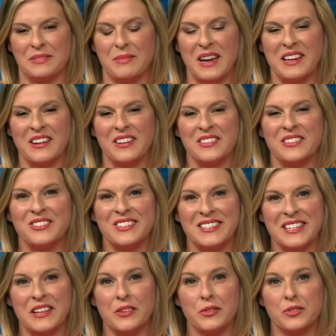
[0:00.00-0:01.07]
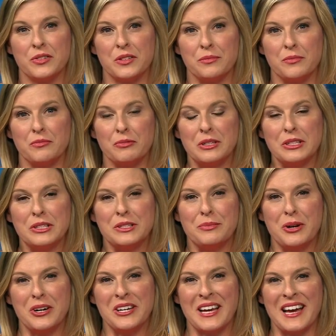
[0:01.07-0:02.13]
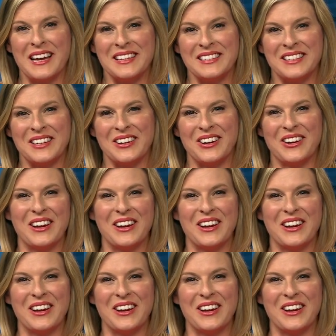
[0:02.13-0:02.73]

Mike Nelson just said, those are some real smart guys there.